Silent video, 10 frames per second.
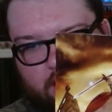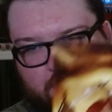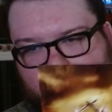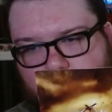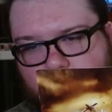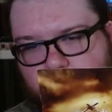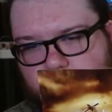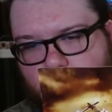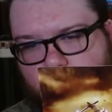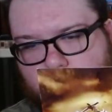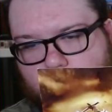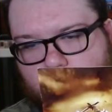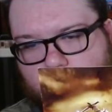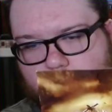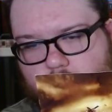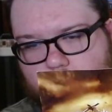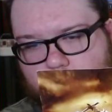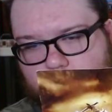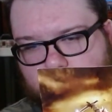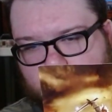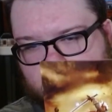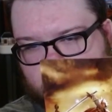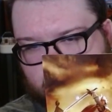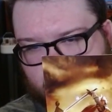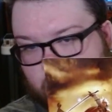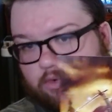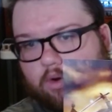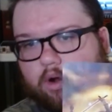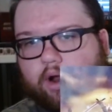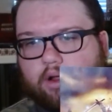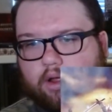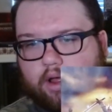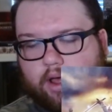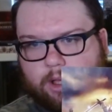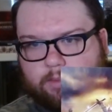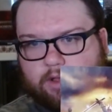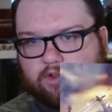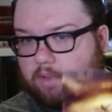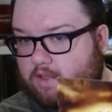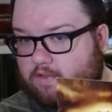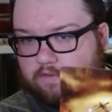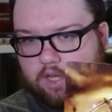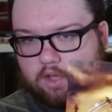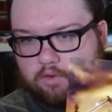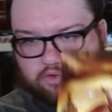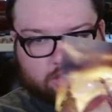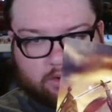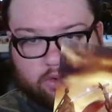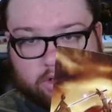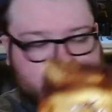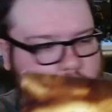and I think he just got a model announced right before I started making this video, which is really cool.